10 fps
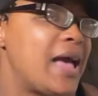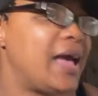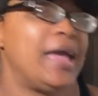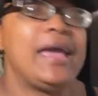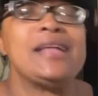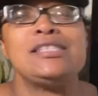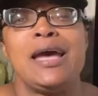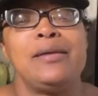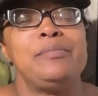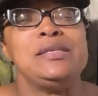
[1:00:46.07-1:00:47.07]
I ain't got
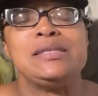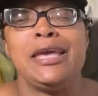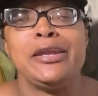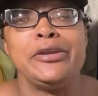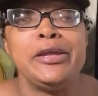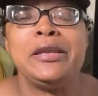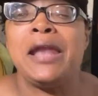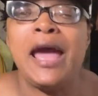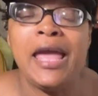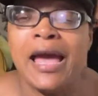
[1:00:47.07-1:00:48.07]
time to be scared of nothing,
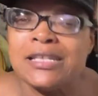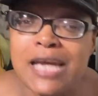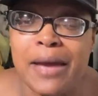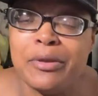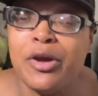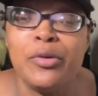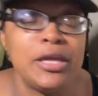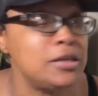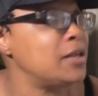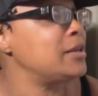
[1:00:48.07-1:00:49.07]
and I ain't got time to go
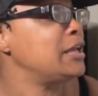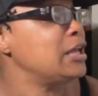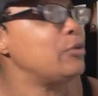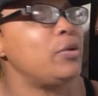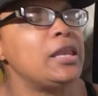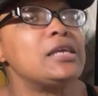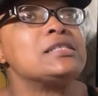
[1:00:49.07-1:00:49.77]
get nothing to hit it with,